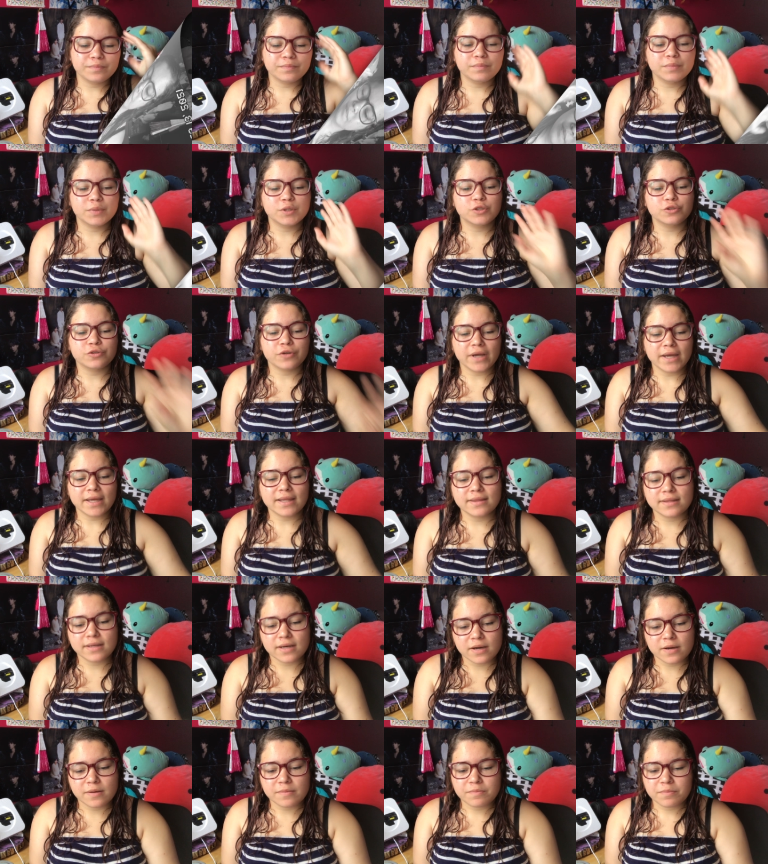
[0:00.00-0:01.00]
Betrayed
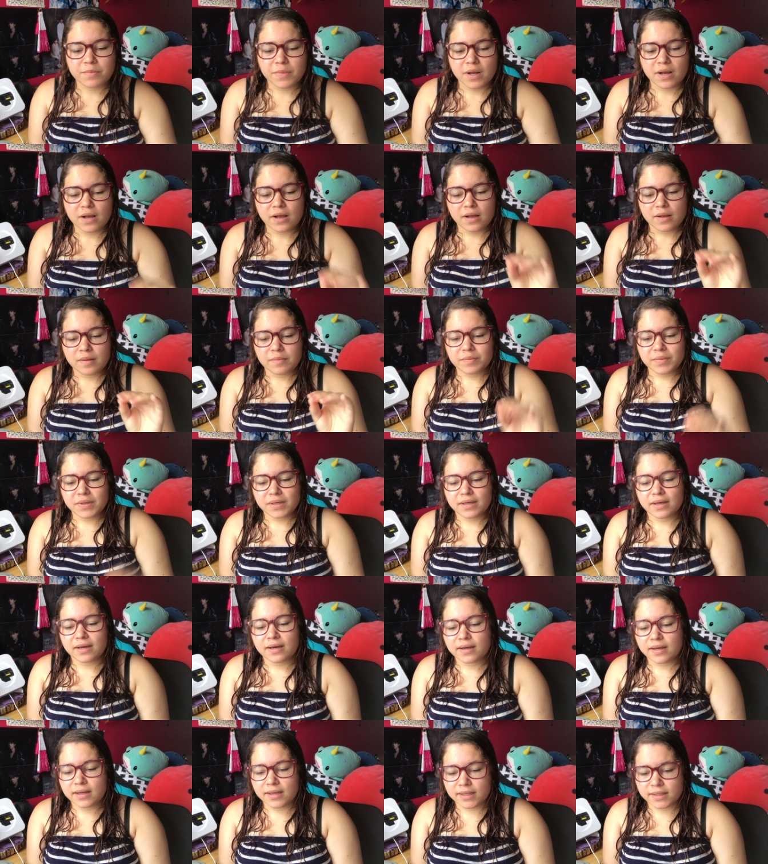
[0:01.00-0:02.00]
them
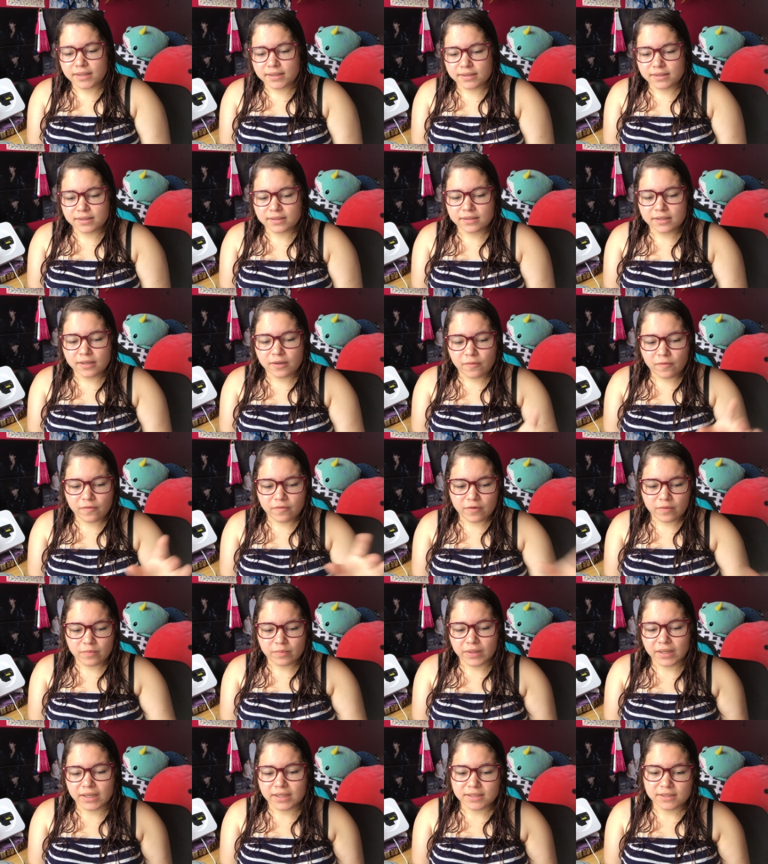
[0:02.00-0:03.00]
because they were
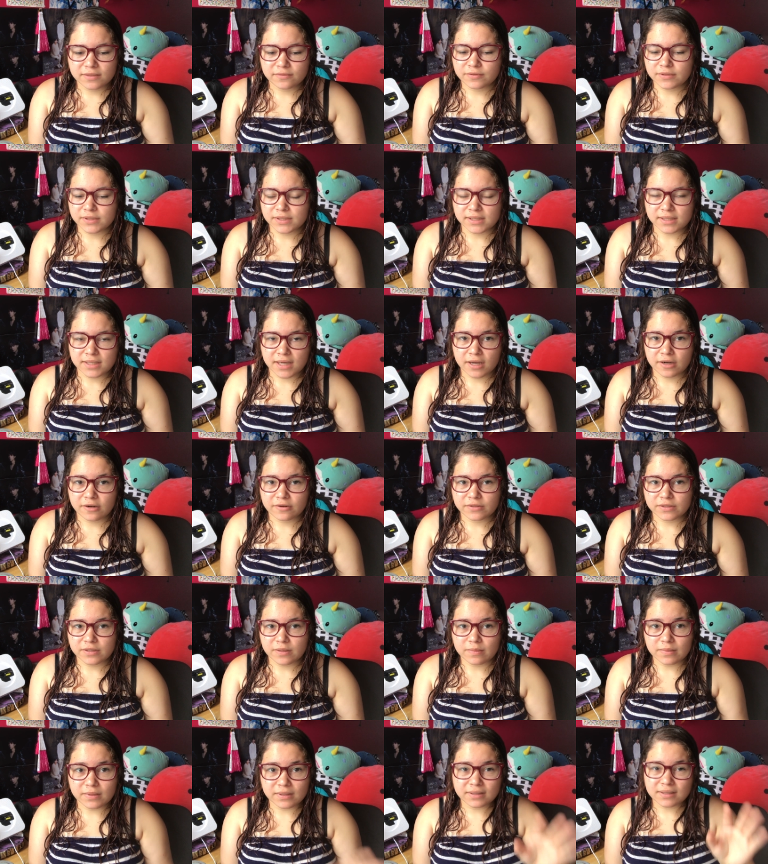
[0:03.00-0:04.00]
from like a different side or
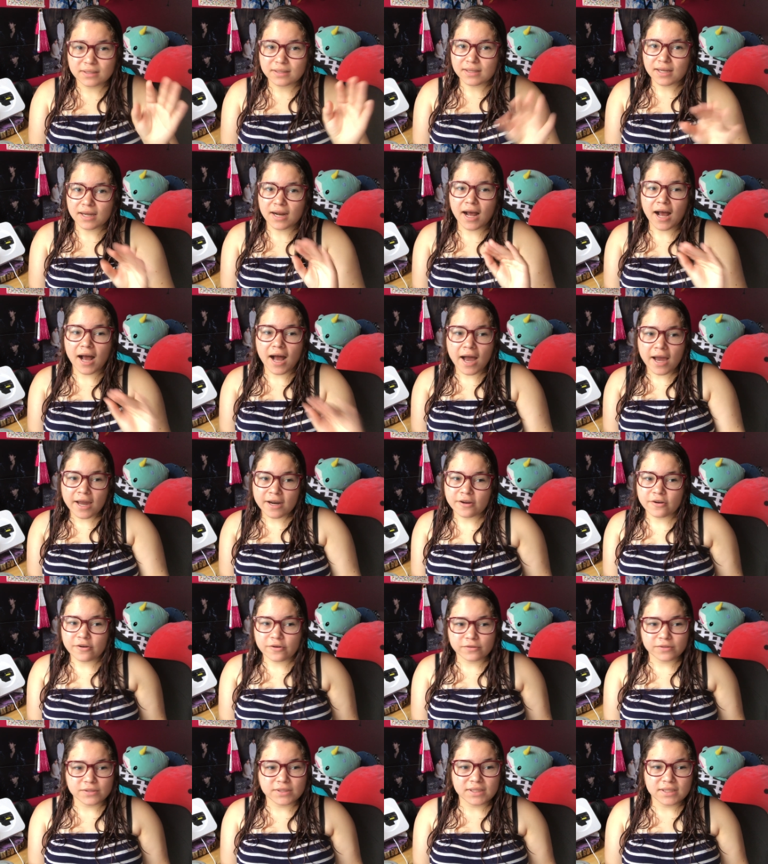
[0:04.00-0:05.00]
something like that. I don't
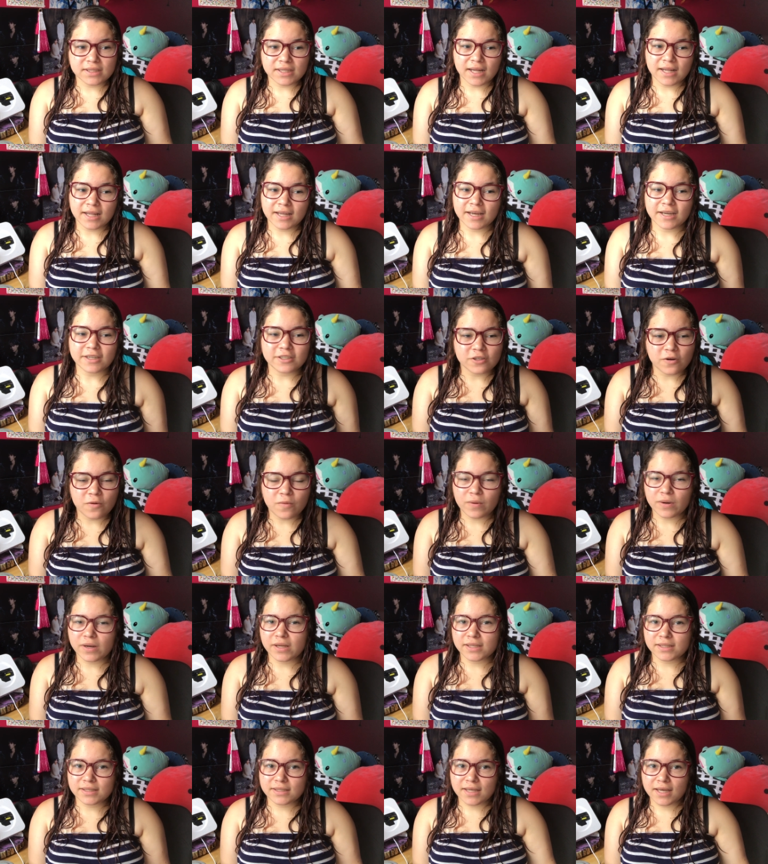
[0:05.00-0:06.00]
know. See, like I don't
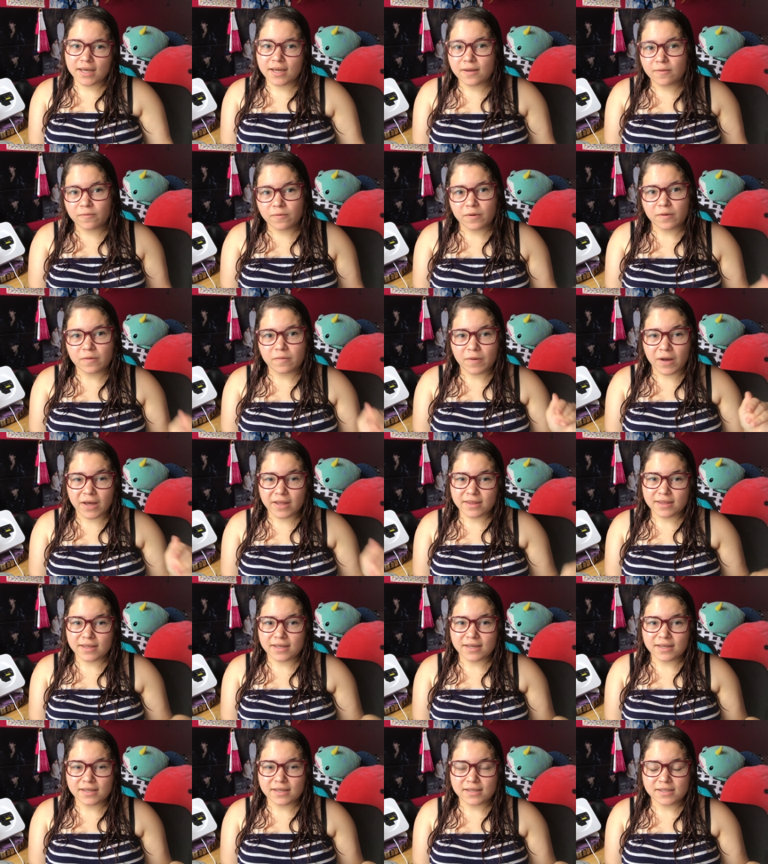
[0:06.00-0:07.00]
want to say what I
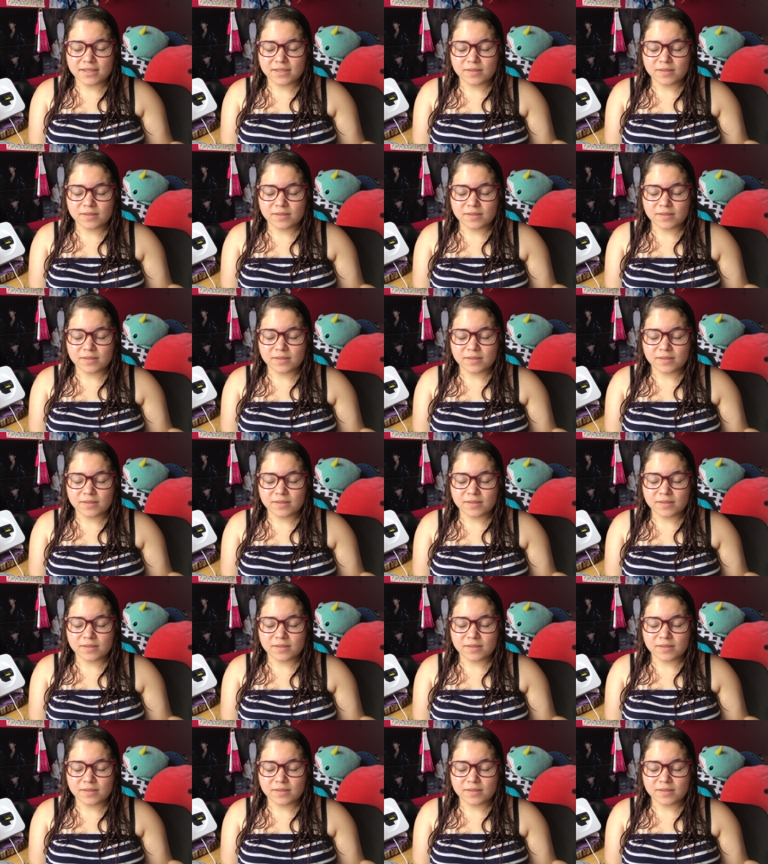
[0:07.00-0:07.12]
think it is